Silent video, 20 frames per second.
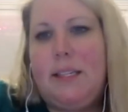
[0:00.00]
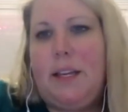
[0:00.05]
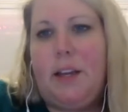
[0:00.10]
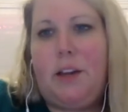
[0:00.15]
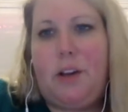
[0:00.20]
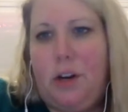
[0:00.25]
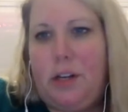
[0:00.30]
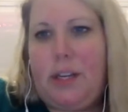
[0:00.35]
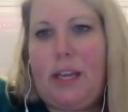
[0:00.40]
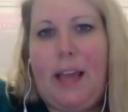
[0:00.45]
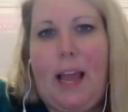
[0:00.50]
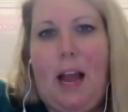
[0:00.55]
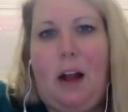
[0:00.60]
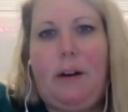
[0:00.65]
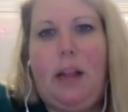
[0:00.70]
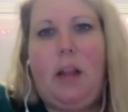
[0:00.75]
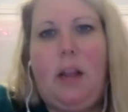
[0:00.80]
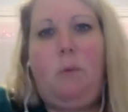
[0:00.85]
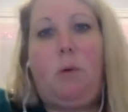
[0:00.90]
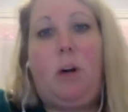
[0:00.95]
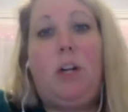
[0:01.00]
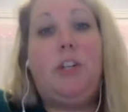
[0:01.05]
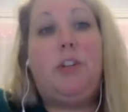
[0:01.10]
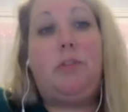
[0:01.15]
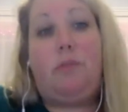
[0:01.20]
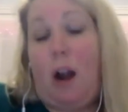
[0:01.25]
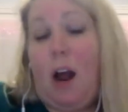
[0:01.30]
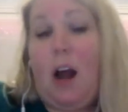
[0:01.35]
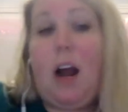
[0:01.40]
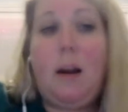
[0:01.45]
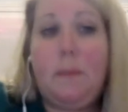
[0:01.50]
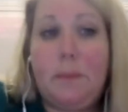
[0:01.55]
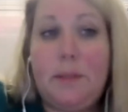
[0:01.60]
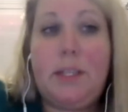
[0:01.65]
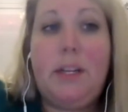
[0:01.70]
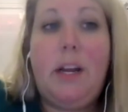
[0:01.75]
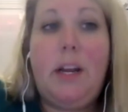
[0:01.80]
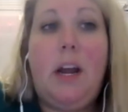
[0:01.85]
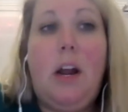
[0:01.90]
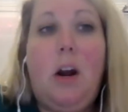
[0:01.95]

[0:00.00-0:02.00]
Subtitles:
in Cook County were dropped